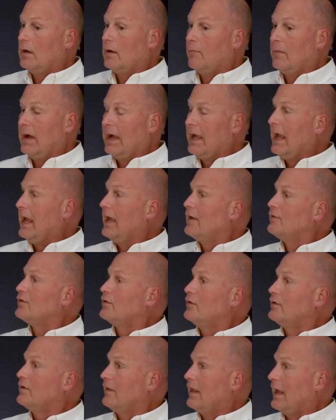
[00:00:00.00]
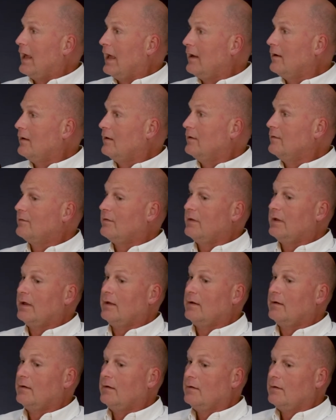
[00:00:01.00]
my answer to that is
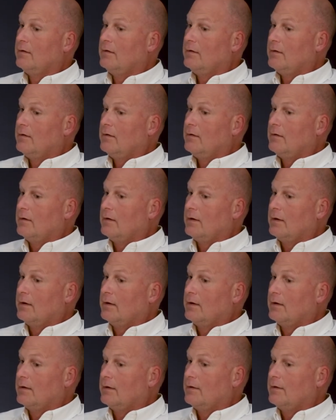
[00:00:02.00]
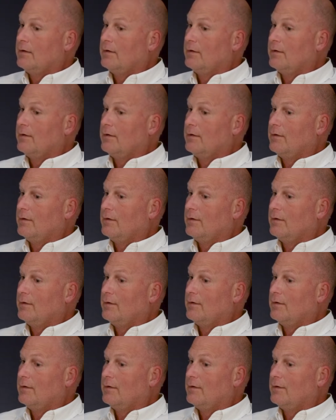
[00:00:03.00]
that
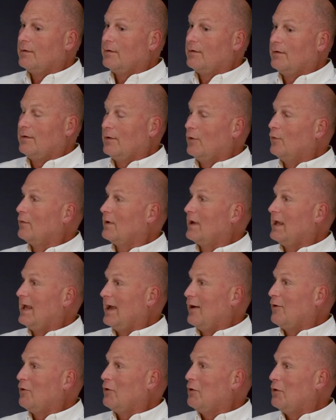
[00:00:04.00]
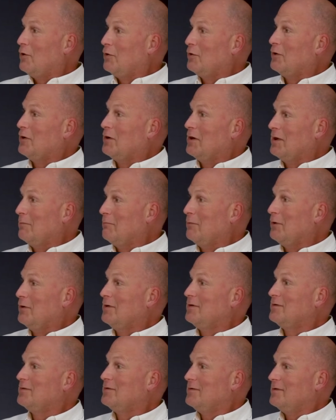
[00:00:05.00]
don't count all your
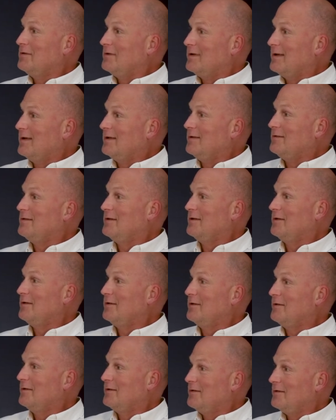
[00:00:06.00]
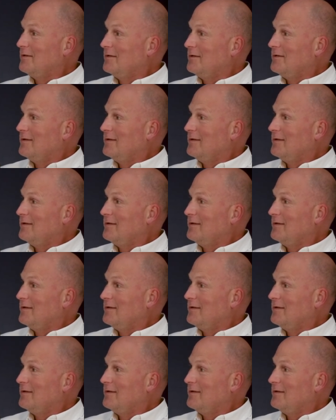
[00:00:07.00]
numbers until